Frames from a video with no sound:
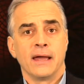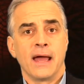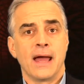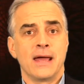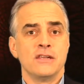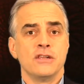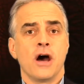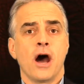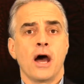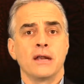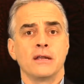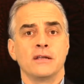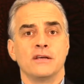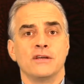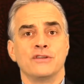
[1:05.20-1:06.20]
and
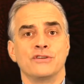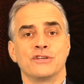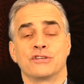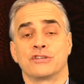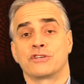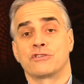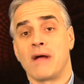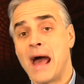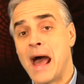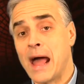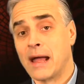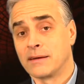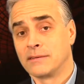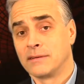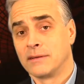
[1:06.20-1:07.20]
not
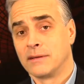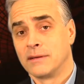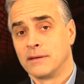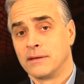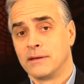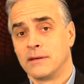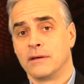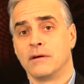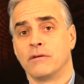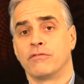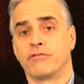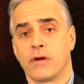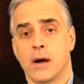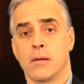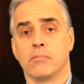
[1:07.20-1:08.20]
distract
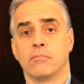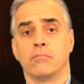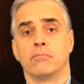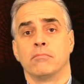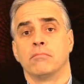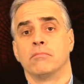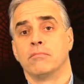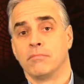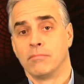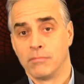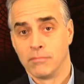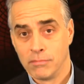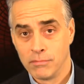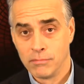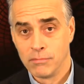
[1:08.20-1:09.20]
from
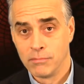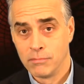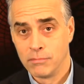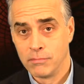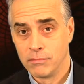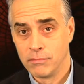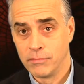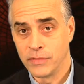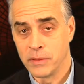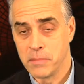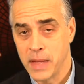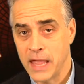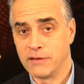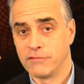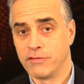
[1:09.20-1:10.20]
the
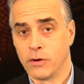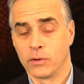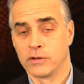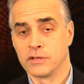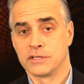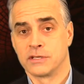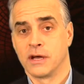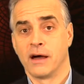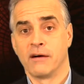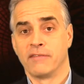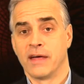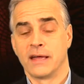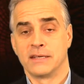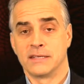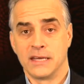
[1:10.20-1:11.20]
main focus of
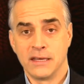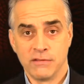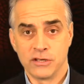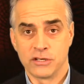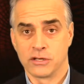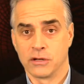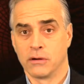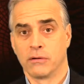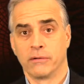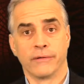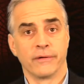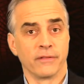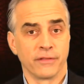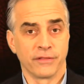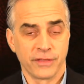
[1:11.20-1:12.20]
that TV show
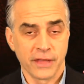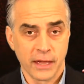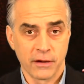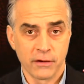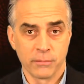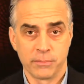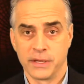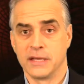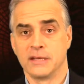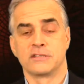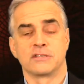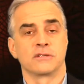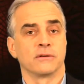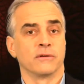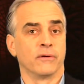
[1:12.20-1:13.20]
or the theater
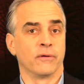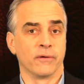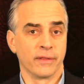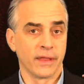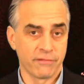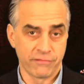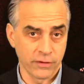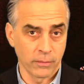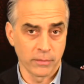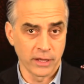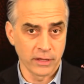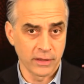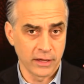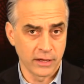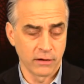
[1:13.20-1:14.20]
piece or the film
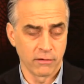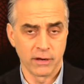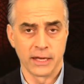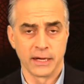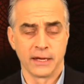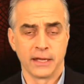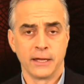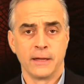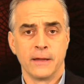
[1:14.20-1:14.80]
that you're in.